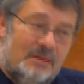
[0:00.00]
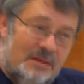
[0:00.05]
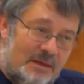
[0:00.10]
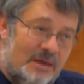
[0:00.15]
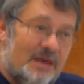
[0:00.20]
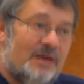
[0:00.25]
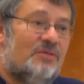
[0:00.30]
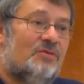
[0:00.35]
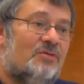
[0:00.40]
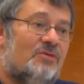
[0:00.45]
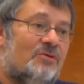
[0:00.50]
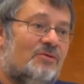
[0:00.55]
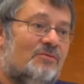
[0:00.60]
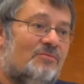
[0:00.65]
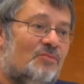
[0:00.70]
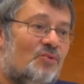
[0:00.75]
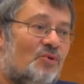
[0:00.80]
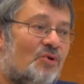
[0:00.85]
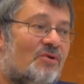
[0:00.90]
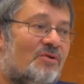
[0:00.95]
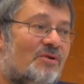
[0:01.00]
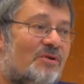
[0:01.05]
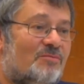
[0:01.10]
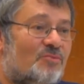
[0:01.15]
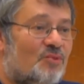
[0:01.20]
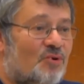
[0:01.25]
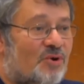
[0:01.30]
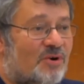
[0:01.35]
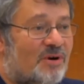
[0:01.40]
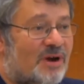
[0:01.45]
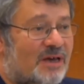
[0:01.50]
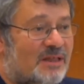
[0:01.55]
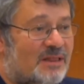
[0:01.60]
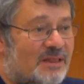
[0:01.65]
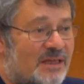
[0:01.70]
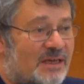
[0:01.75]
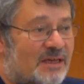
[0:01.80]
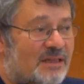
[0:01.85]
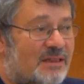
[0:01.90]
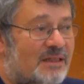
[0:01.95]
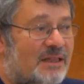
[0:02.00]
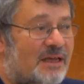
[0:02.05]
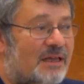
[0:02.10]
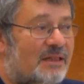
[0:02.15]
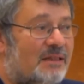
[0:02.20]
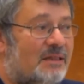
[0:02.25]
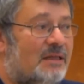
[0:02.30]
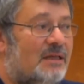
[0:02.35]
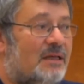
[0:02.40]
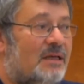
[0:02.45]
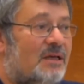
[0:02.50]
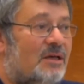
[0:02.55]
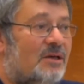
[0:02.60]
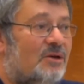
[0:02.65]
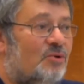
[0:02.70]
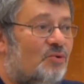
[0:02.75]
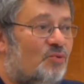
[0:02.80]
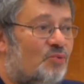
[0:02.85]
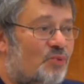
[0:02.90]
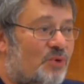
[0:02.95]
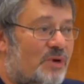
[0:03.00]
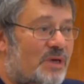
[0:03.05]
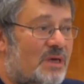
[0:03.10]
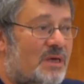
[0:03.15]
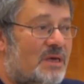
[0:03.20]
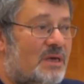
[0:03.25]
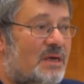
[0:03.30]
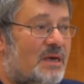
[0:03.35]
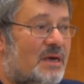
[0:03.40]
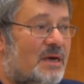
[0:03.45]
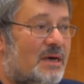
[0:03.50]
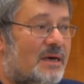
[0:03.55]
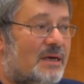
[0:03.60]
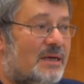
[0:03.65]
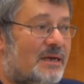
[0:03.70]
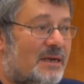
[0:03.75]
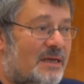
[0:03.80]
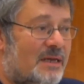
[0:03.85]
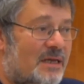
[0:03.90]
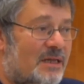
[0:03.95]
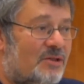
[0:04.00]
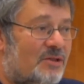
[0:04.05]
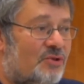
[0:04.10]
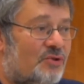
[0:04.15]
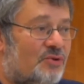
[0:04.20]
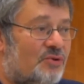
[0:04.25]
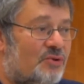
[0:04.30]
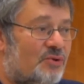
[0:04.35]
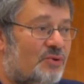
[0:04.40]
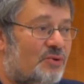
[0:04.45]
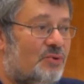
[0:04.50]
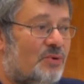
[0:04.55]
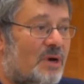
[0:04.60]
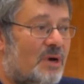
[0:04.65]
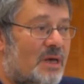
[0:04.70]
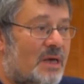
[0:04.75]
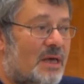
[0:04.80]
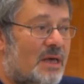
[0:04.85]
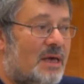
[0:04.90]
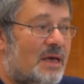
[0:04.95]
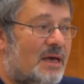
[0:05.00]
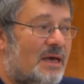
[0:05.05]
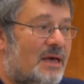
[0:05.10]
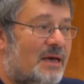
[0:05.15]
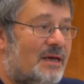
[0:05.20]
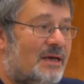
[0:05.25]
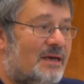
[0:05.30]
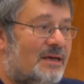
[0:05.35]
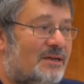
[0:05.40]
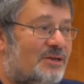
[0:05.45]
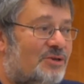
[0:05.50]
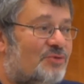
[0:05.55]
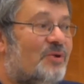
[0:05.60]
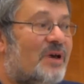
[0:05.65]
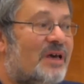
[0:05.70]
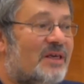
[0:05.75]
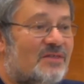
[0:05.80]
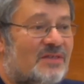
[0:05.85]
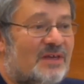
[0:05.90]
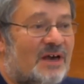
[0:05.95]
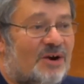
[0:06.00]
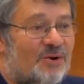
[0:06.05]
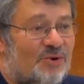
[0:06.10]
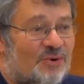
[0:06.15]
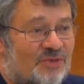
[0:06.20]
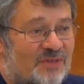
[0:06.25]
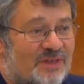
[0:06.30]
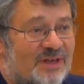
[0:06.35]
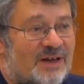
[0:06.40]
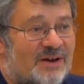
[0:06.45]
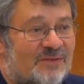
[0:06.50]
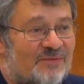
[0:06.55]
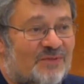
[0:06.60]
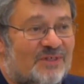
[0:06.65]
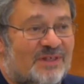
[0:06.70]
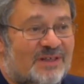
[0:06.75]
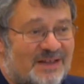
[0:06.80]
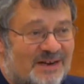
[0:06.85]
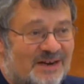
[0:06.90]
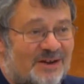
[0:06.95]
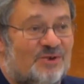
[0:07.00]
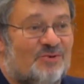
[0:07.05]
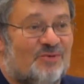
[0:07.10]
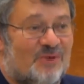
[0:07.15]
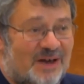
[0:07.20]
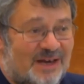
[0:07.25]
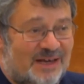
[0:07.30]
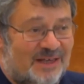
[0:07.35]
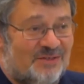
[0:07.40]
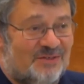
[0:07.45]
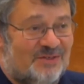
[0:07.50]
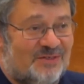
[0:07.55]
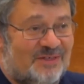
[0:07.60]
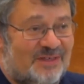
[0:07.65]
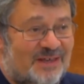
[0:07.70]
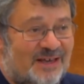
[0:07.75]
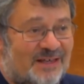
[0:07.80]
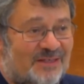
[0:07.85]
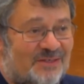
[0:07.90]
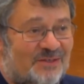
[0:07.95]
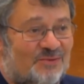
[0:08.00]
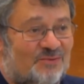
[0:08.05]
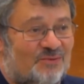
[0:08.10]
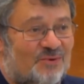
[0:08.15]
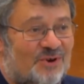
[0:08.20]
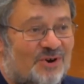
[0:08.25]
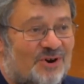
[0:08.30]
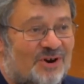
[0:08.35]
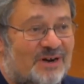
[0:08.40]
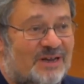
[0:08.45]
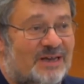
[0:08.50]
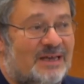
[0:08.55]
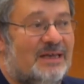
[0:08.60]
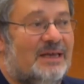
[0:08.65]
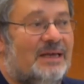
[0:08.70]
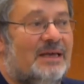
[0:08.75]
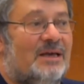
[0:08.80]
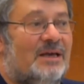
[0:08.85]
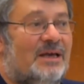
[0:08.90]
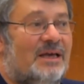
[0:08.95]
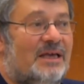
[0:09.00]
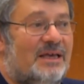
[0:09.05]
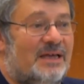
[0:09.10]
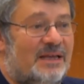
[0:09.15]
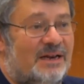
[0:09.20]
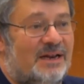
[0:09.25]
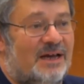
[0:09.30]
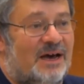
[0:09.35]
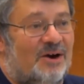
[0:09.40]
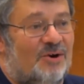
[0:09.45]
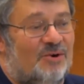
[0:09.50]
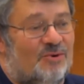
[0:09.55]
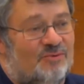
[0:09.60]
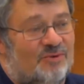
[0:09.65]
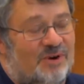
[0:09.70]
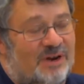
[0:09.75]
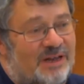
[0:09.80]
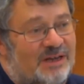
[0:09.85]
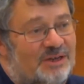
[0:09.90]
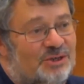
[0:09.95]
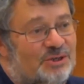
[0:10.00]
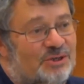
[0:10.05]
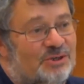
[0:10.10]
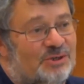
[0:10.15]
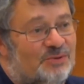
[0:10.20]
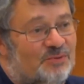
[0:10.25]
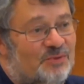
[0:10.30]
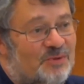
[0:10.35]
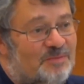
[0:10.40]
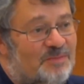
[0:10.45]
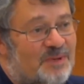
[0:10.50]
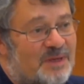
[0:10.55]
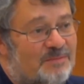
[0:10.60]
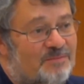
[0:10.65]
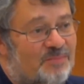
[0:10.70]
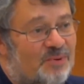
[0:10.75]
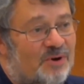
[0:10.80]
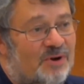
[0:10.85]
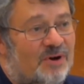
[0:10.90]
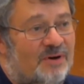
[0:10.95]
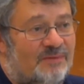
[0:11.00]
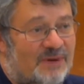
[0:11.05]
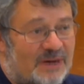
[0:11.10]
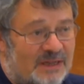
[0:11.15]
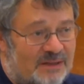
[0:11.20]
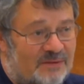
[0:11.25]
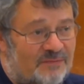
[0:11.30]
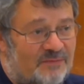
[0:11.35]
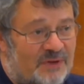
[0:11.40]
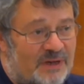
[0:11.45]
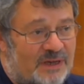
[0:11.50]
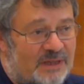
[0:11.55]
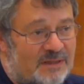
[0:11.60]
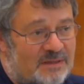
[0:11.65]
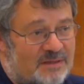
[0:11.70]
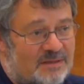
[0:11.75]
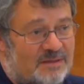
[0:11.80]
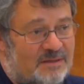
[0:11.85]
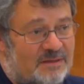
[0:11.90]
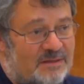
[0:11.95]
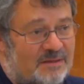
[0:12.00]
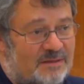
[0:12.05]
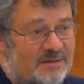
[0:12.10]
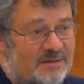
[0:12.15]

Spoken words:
Yes, more and more I think that we need to dress ourselves in Christ, as it were, in our relations with people of other faiths.